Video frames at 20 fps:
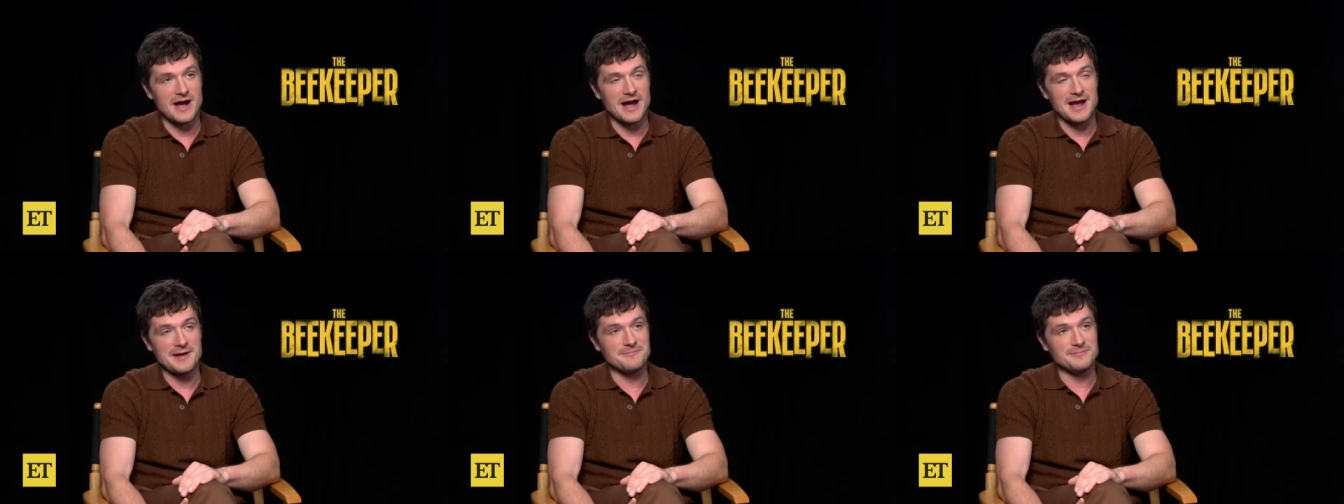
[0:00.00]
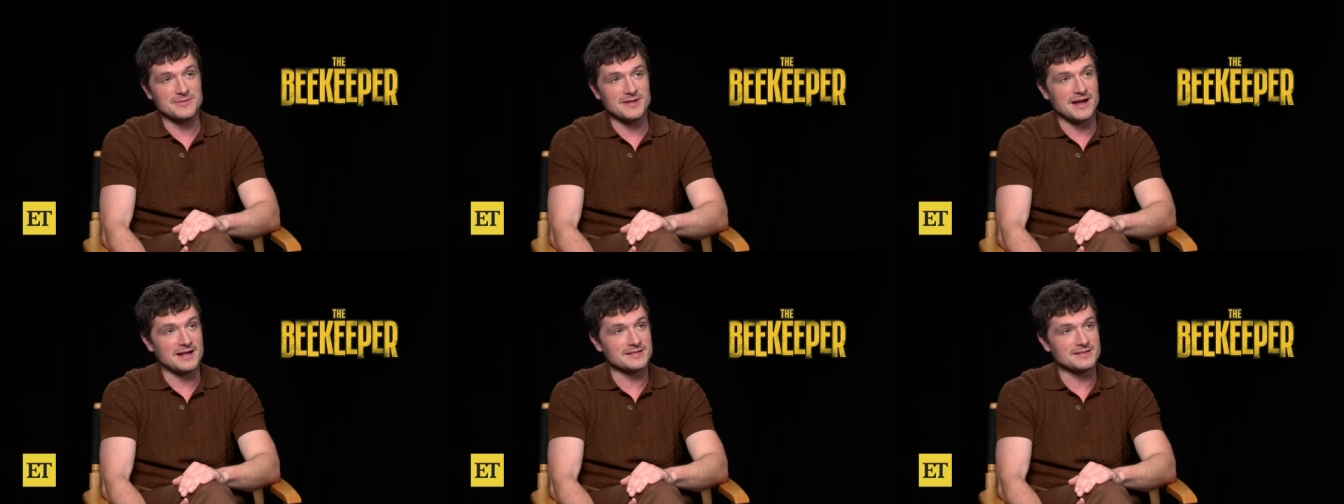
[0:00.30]

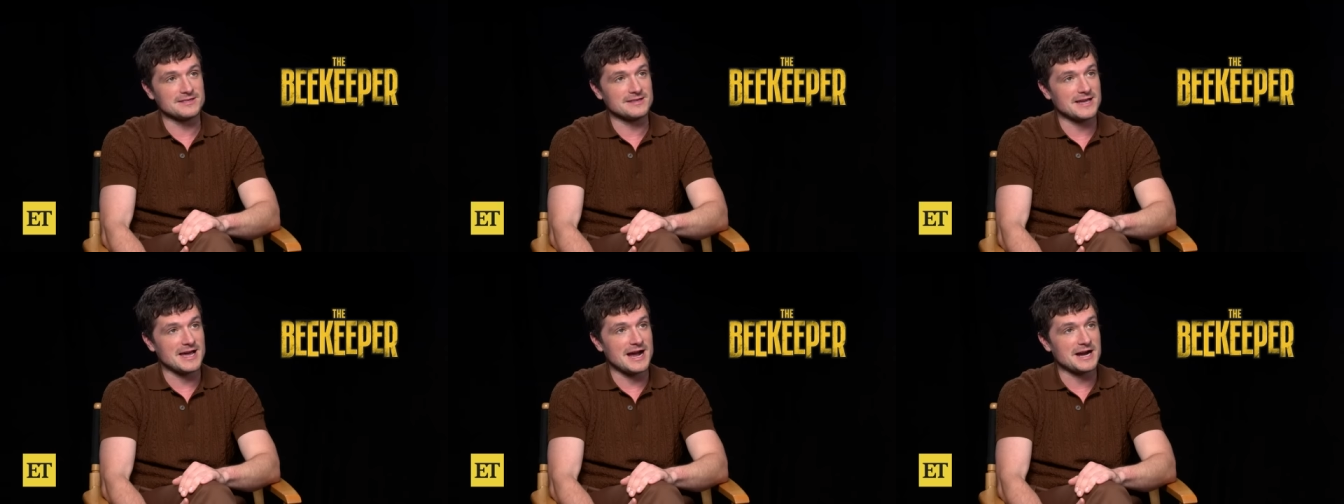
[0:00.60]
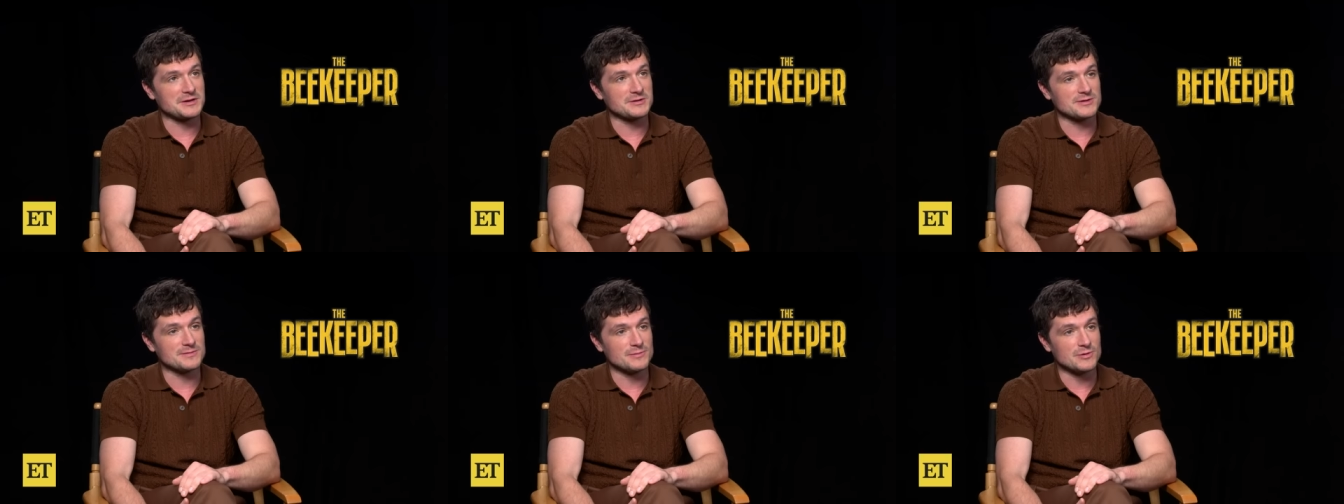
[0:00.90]
I'm not the
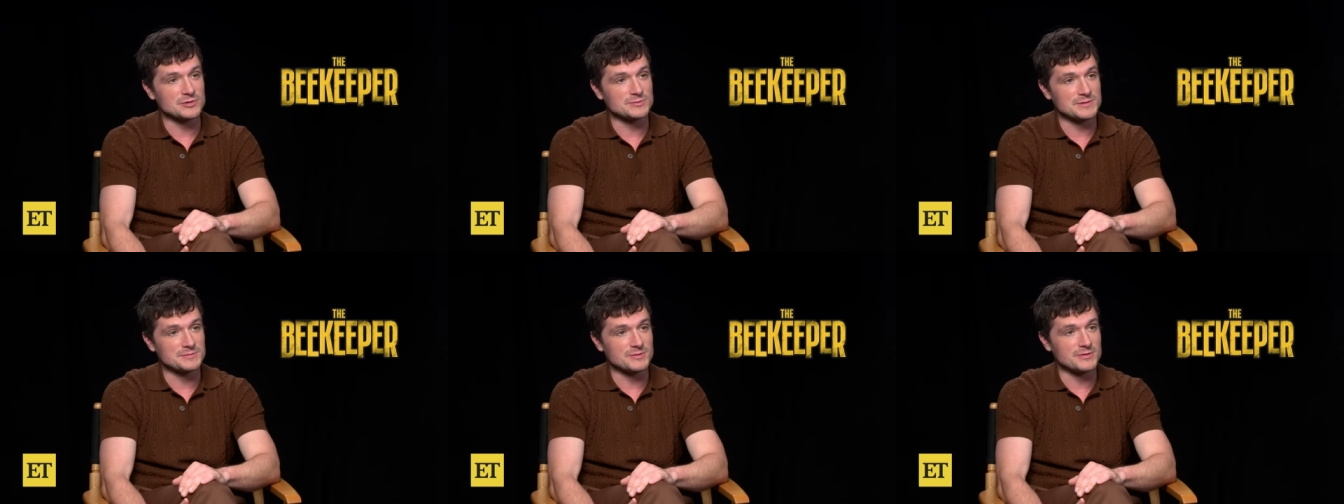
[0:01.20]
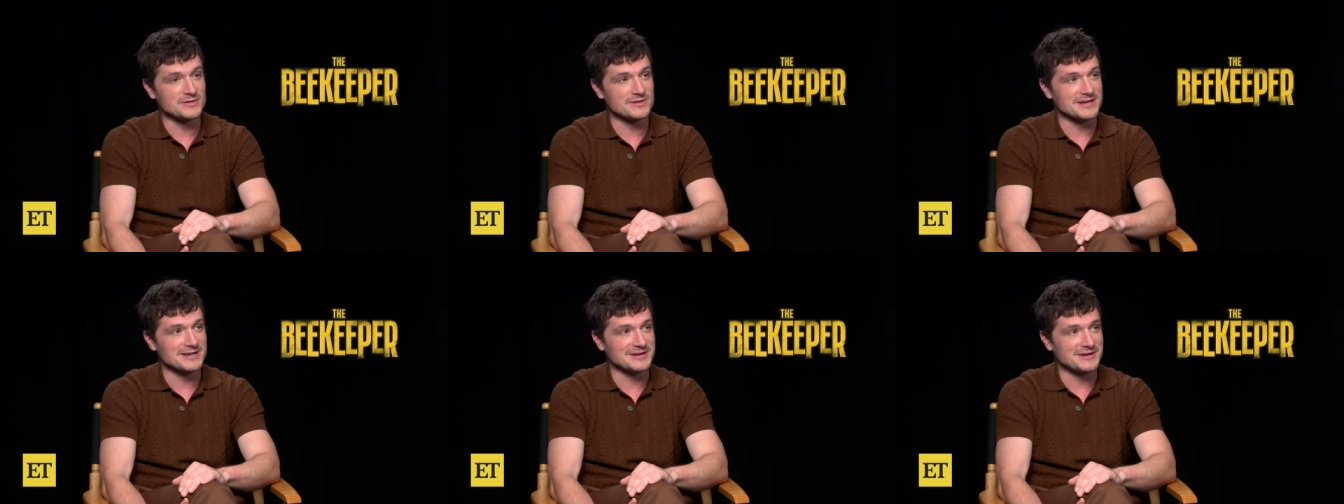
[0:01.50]
actor that most people
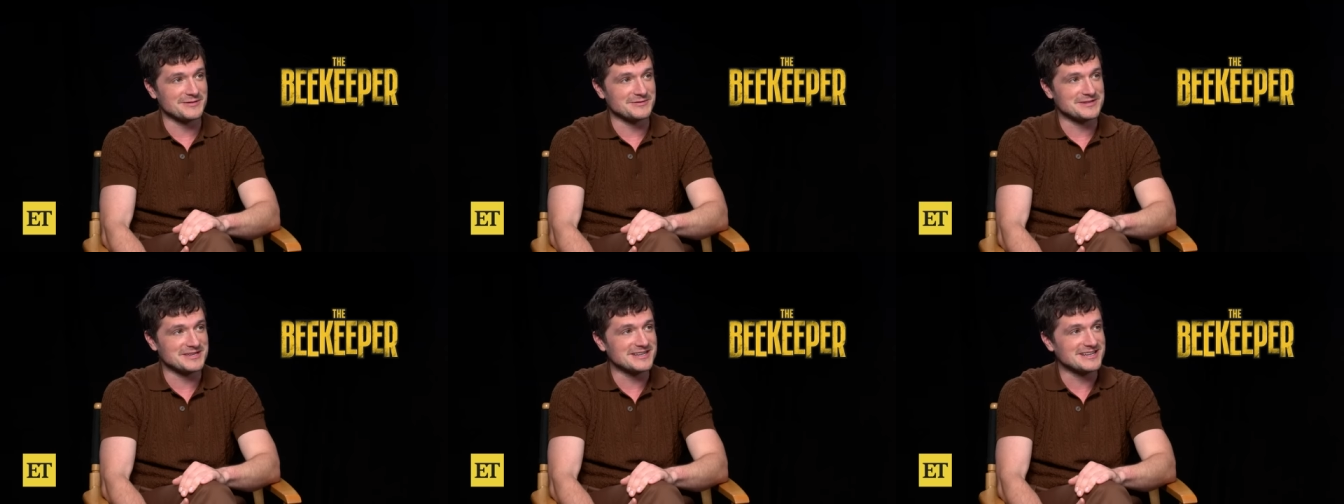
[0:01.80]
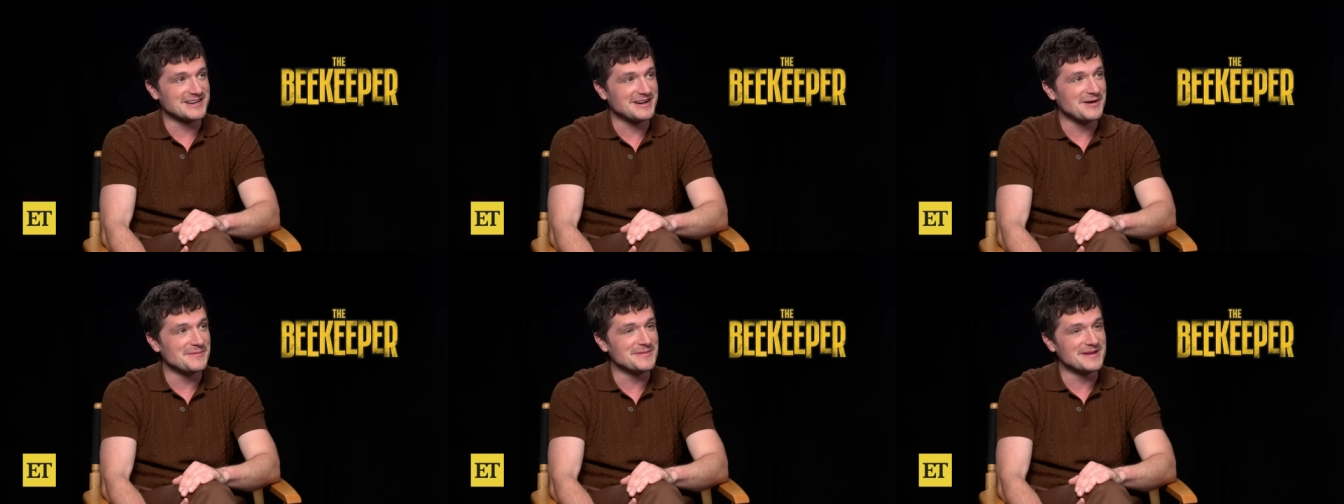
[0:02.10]
would think of to
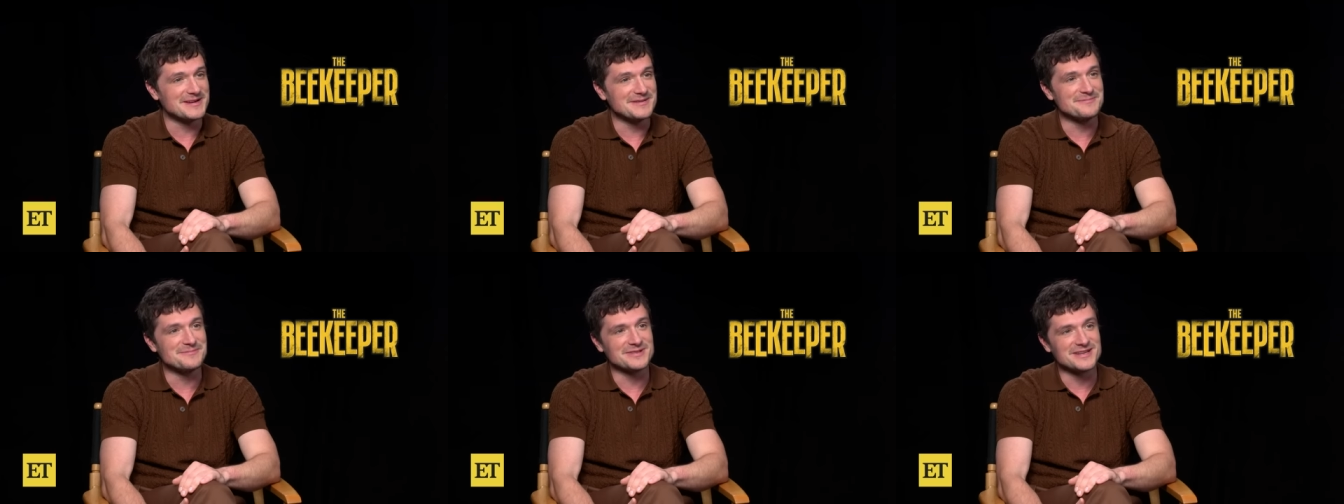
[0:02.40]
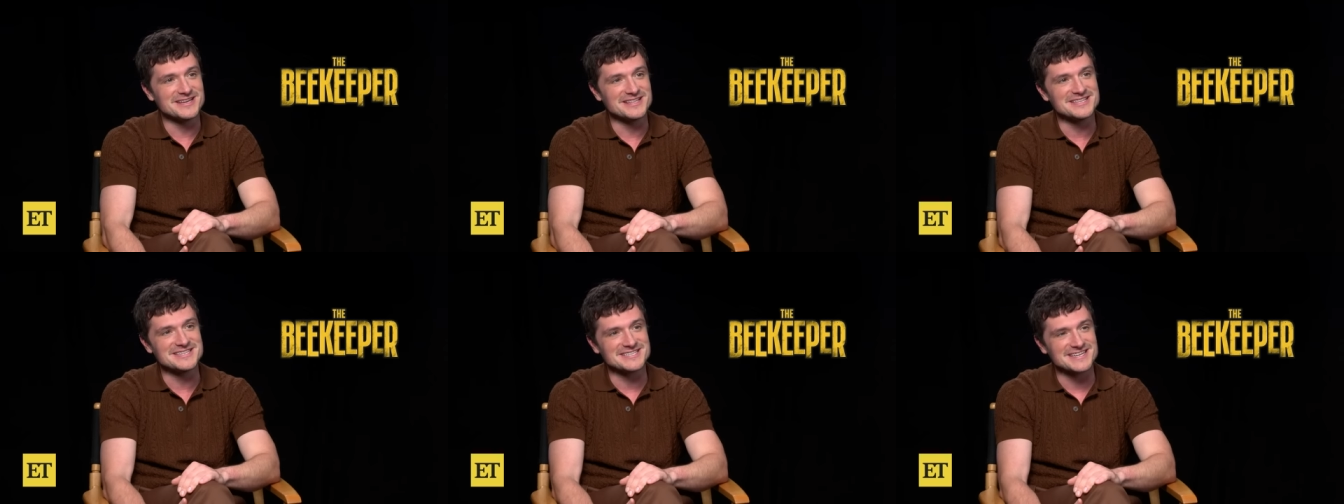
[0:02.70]
come in and
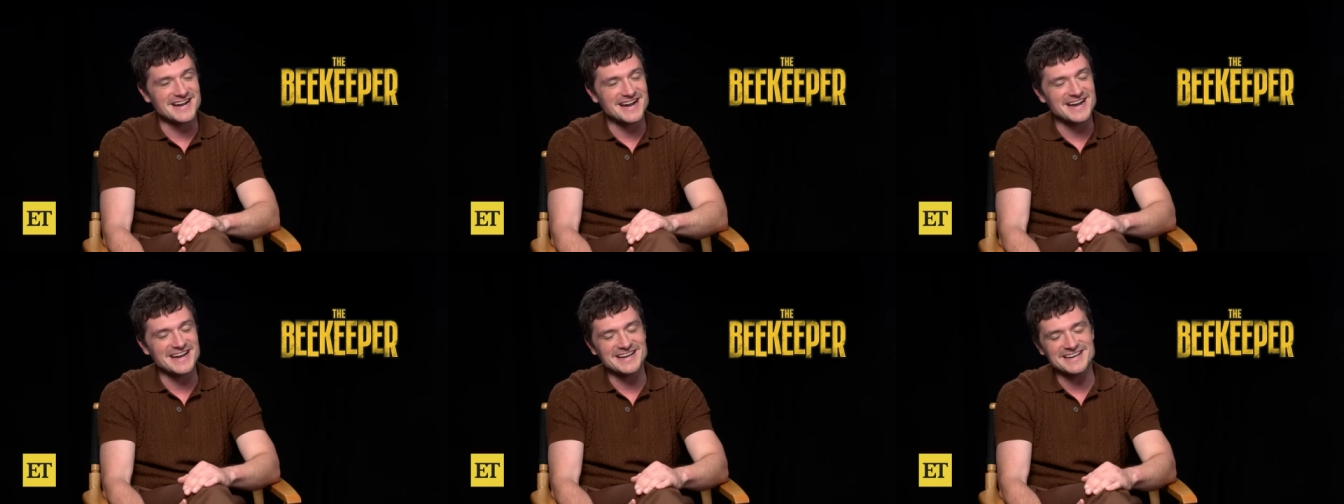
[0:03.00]
play this guy.